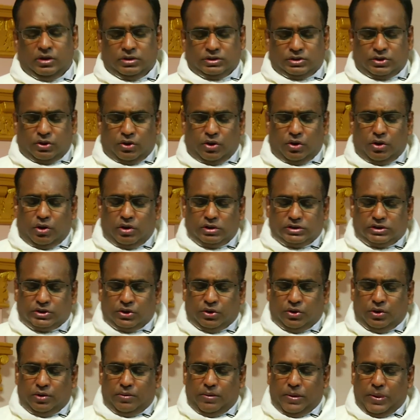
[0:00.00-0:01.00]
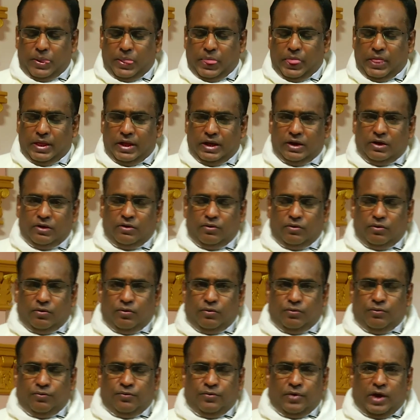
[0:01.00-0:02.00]
So also
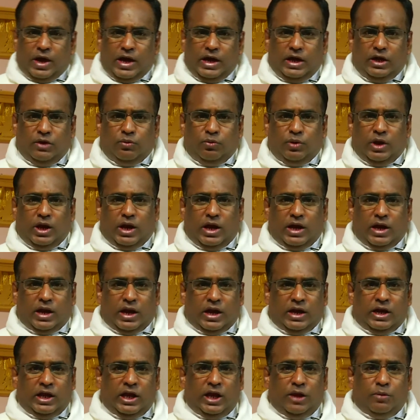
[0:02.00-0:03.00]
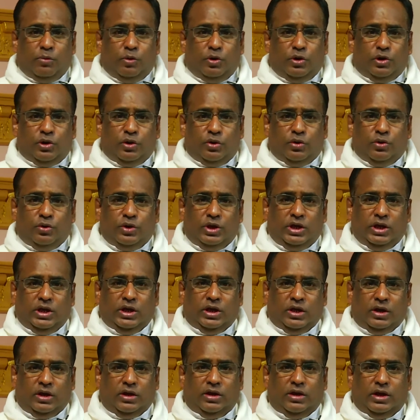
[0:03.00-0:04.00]
why we are unable to
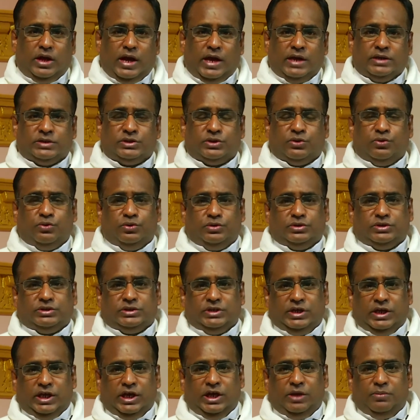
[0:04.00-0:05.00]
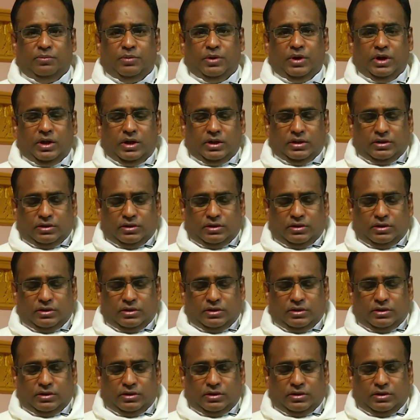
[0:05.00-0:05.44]
hear as good sheep